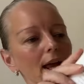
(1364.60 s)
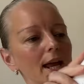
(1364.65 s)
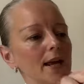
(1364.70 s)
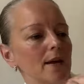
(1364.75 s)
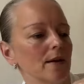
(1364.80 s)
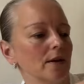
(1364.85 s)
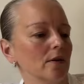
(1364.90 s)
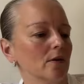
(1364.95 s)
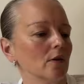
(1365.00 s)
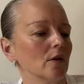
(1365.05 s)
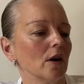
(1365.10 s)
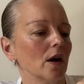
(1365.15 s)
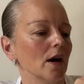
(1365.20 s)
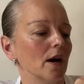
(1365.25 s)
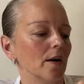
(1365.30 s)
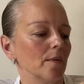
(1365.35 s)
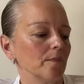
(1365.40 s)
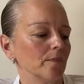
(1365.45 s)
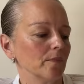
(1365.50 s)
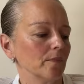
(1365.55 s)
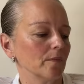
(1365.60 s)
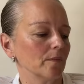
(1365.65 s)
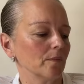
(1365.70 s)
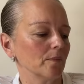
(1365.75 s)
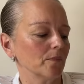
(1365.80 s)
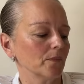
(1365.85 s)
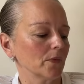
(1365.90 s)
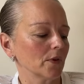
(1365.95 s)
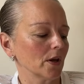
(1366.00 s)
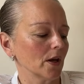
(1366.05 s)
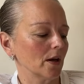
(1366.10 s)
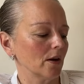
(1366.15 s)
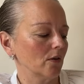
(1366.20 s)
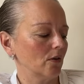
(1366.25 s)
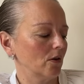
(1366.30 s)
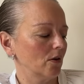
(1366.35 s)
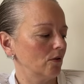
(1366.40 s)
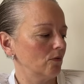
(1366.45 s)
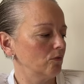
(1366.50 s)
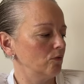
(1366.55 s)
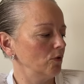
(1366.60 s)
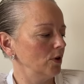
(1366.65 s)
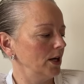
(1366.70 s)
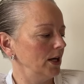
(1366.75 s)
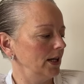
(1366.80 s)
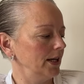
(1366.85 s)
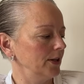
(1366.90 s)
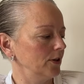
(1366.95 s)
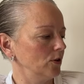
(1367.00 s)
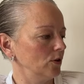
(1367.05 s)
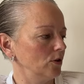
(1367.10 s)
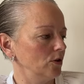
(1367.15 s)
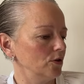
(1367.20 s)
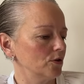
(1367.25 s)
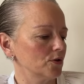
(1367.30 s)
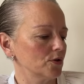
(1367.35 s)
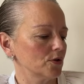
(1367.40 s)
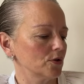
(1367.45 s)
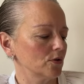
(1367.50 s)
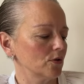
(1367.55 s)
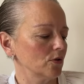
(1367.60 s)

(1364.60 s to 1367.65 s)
a really good